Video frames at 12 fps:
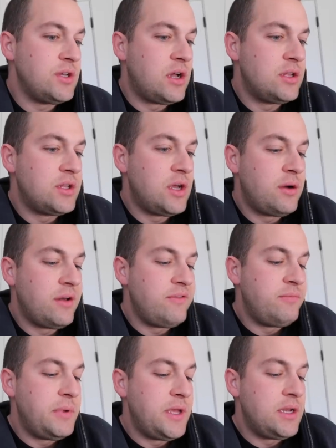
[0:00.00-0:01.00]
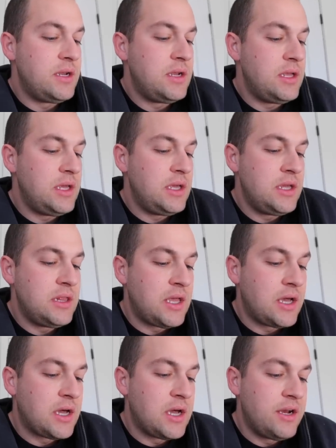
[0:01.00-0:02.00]
y'all know, I've been in
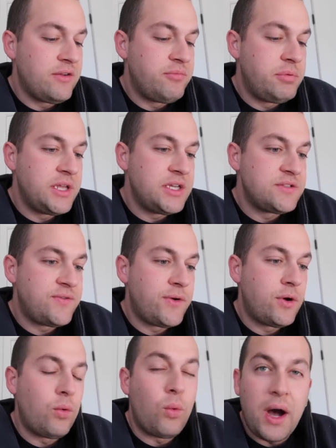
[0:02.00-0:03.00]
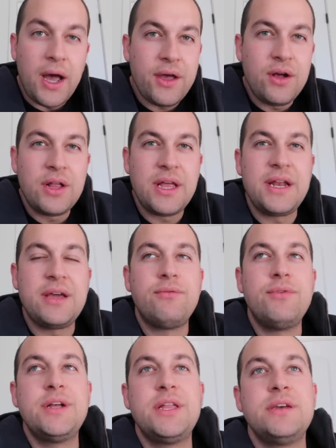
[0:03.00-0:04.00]
that kind of place for a while and I
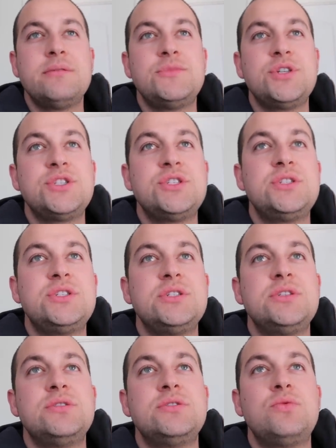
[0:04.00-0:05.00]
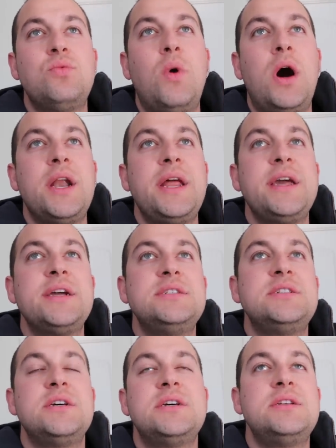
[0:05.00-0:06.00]
really am just wanting
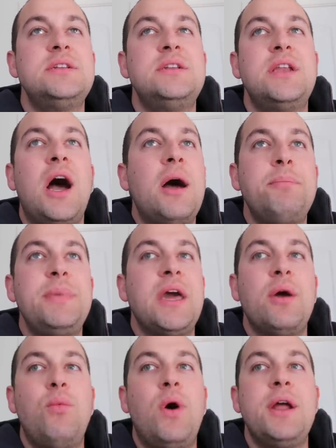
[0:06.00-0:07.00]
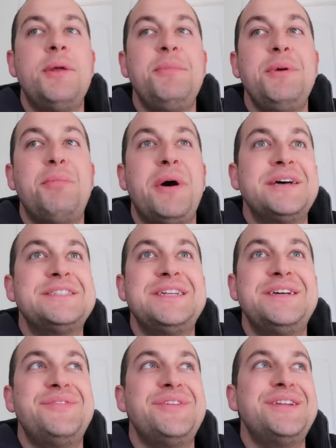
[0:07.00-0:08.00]
to not be. I want to be
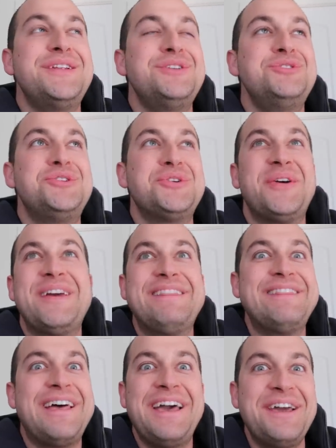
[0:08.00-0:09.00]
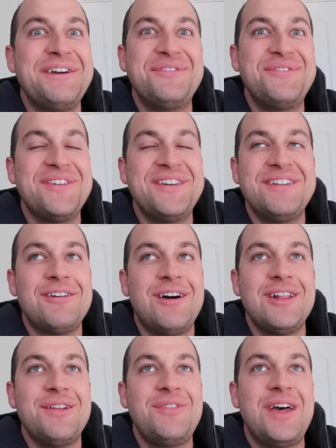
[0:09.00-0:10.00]
positive and enjoy life and all of